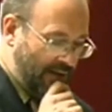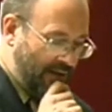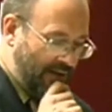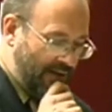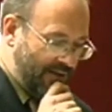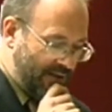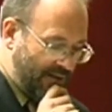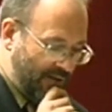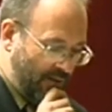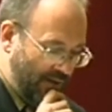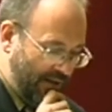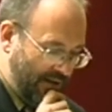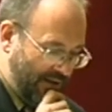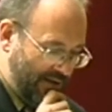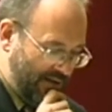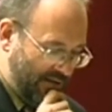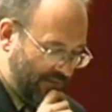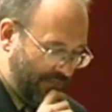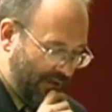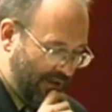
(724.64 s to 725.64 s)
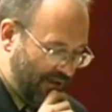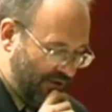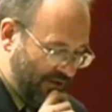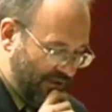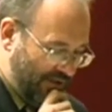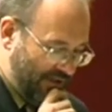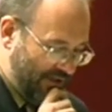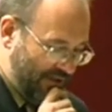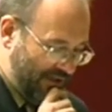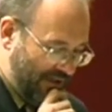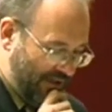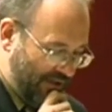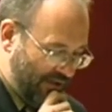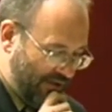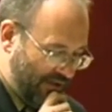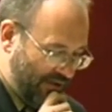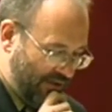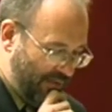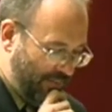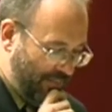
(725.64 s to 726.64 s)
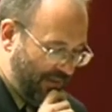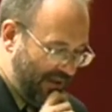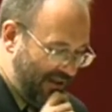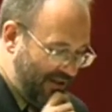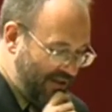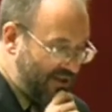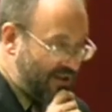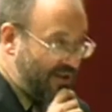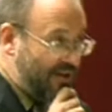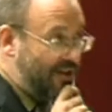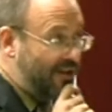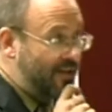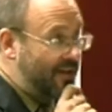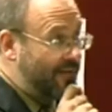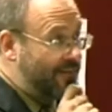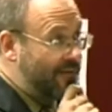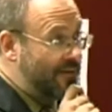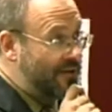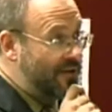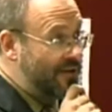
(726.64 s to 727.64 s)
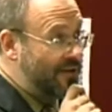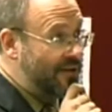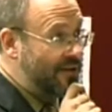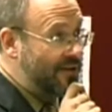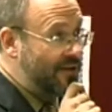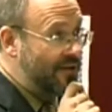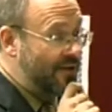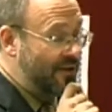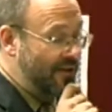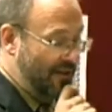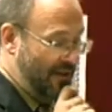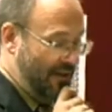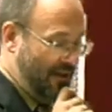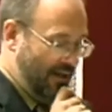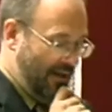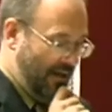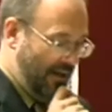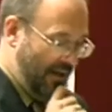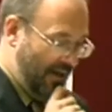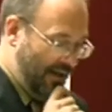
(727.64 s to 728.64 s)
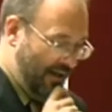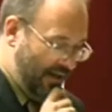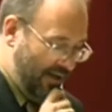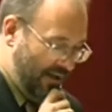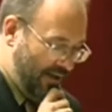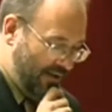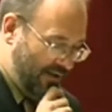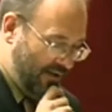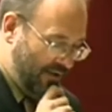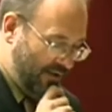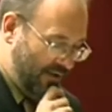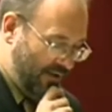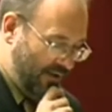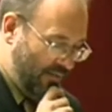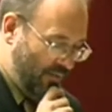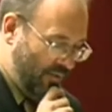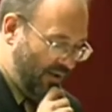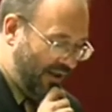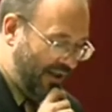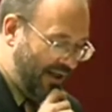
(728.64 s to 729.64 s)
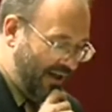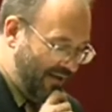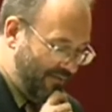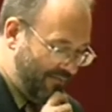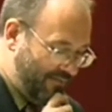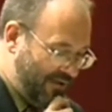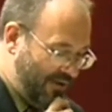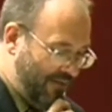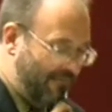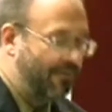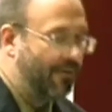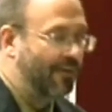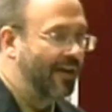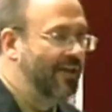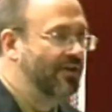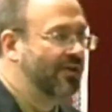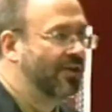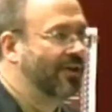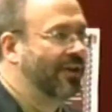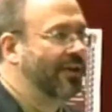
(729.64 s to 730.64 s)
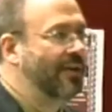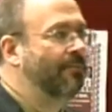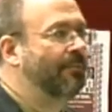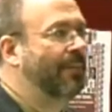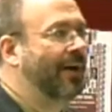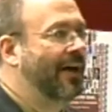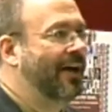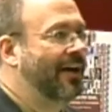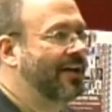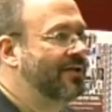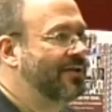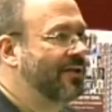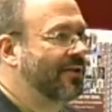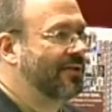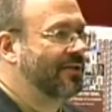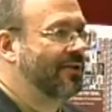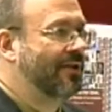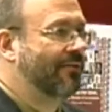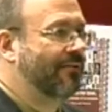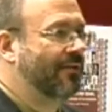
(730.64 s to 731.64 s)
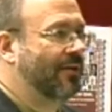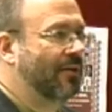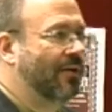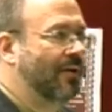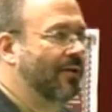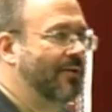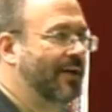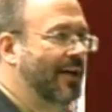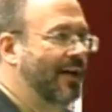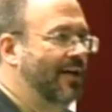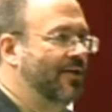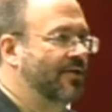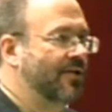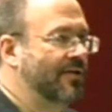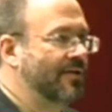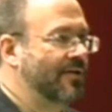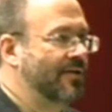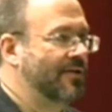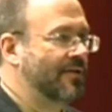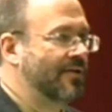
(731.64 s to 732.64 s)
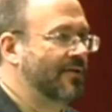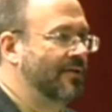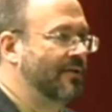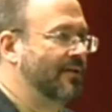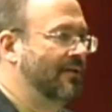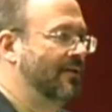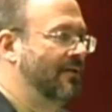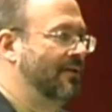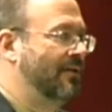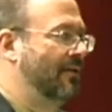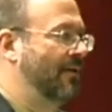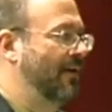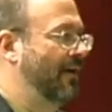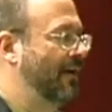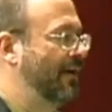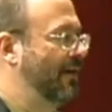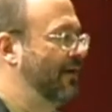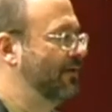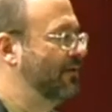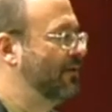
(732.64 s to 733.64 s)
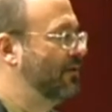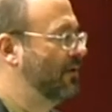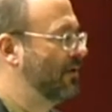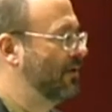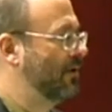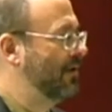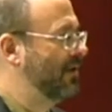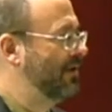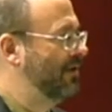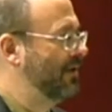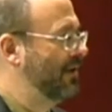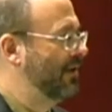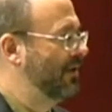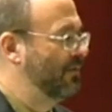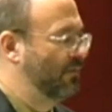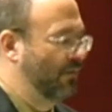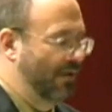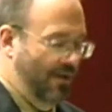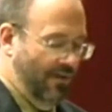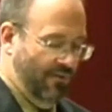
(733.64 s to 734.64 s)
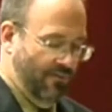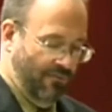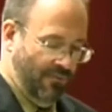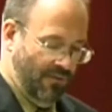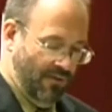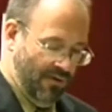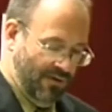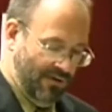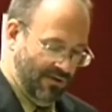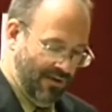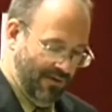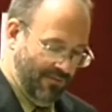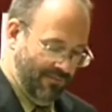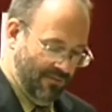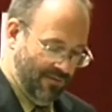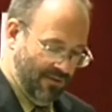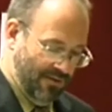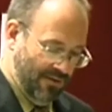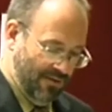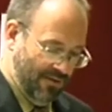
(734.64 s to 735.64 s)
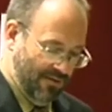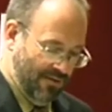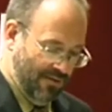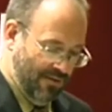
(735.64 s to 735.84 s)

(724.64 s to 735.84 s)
Consequently, spatialization depends on differences and will have differential impacts on different locations and could indeed reinforce differences.